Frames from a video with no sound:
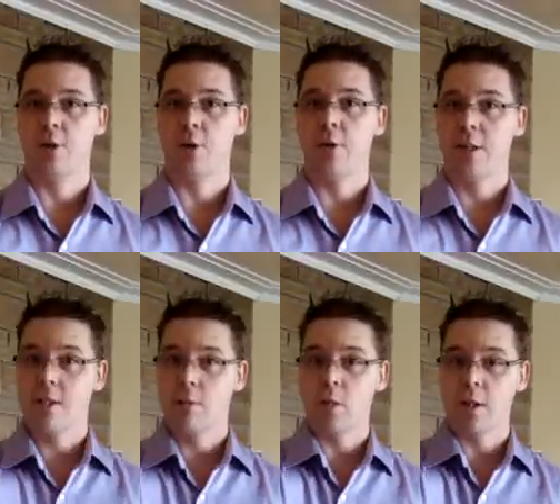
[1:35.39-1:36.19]
So
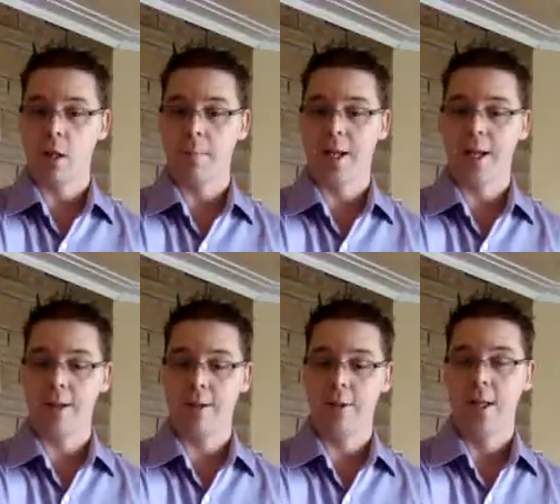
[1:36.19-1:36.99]
this is what's coming
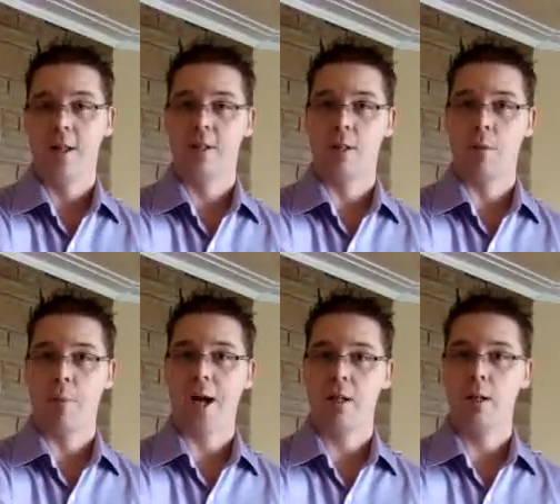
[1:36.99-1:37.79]
ahead. It's the
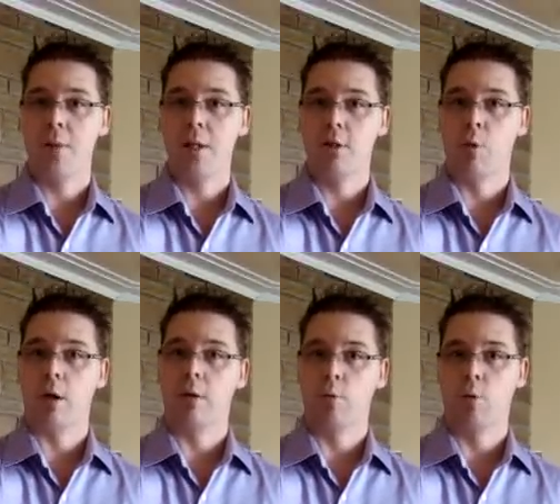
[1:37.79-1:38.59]
Back to the Beach
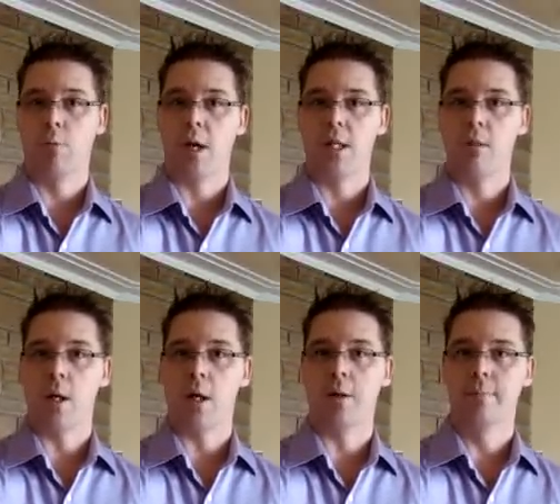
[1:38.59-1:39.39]
wear with Mikey's
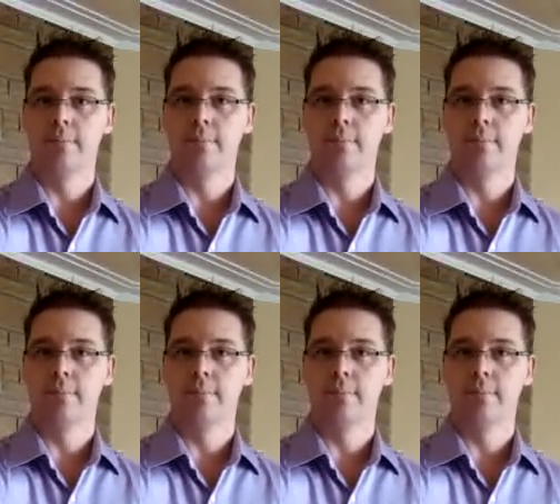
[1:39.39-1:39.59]
Mail.